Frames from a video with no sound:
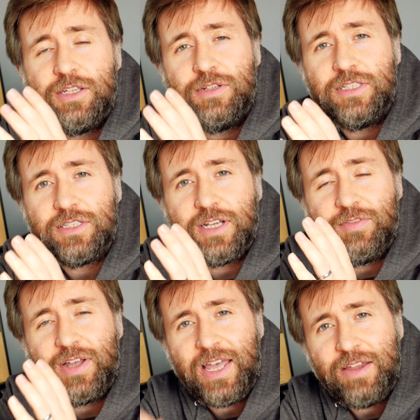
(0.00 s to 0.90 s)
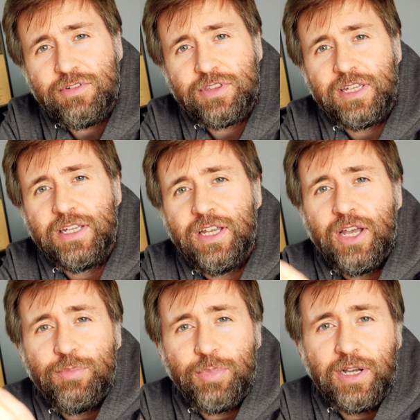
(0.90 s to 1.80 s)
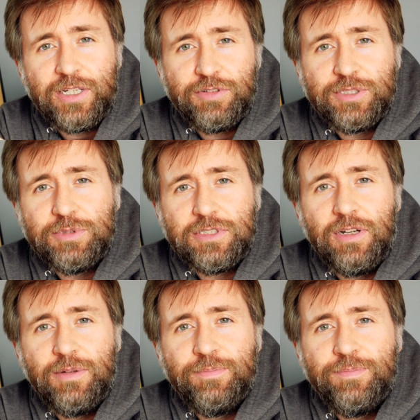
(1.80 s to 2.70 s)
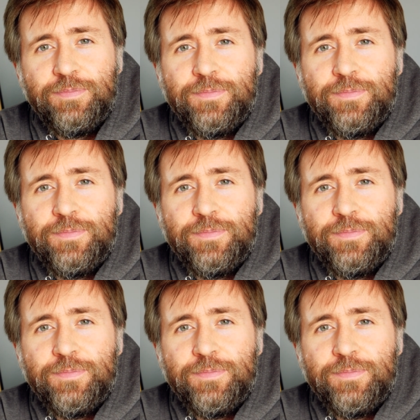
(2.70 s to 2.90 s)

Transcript: You need to cover everything by Christmas time.